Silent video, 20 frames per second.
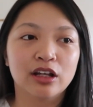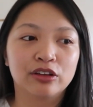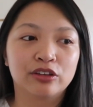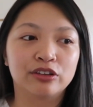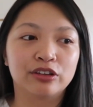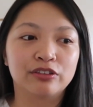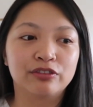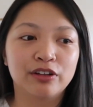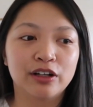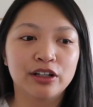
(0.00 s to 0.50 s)

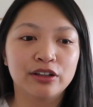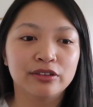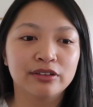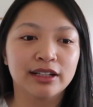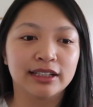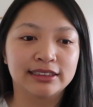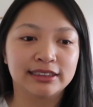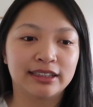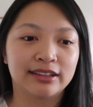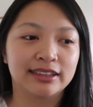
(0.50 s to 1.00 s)
through a phone,
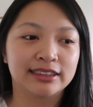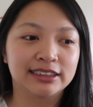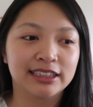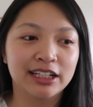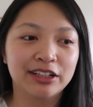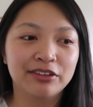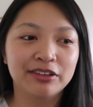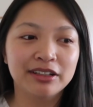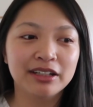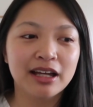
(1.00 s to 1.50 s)
etc,
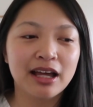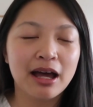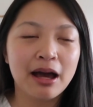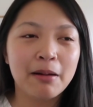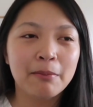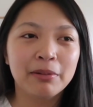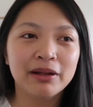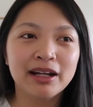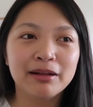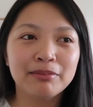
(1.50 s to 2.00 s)
etc.
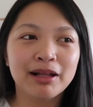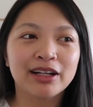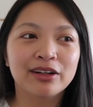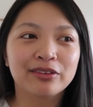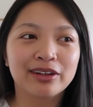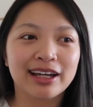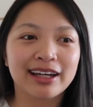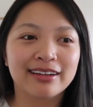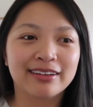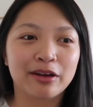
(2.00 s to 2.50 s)
But I'm
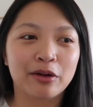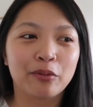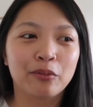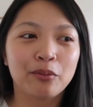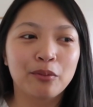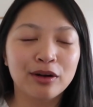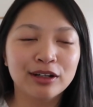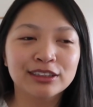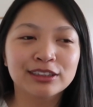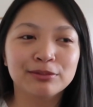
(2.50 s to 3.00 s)
like, okay,
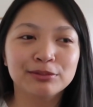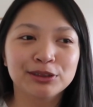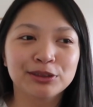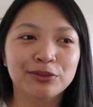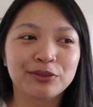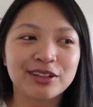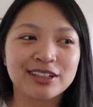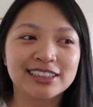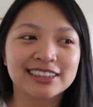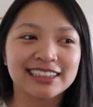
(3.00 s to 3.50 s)
worst come to
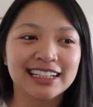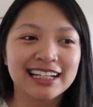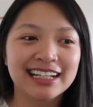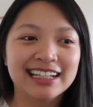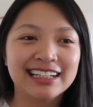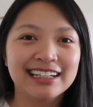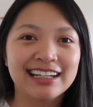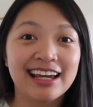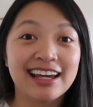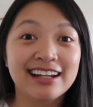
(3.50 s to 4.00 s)
worst,
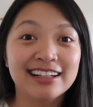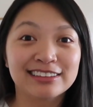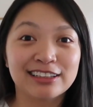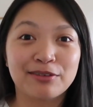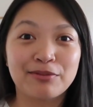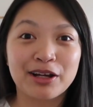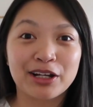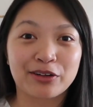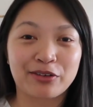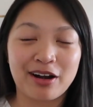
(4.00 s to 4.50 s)
it is
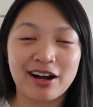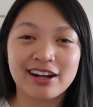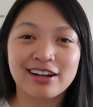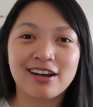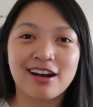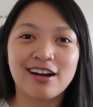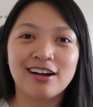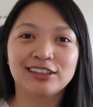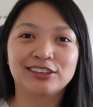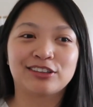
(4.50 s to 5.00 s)
on my credit
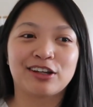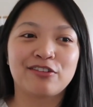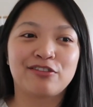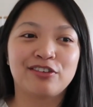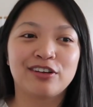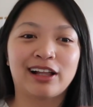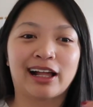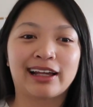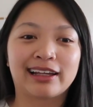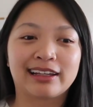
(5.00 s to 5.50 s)
card, so I
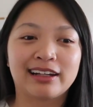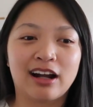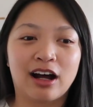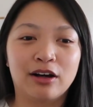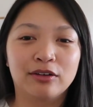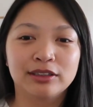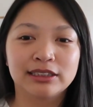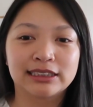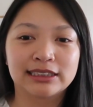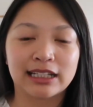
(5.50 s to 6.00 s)
feel like I can
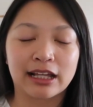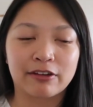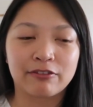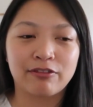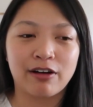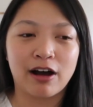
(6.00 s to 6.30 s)
always like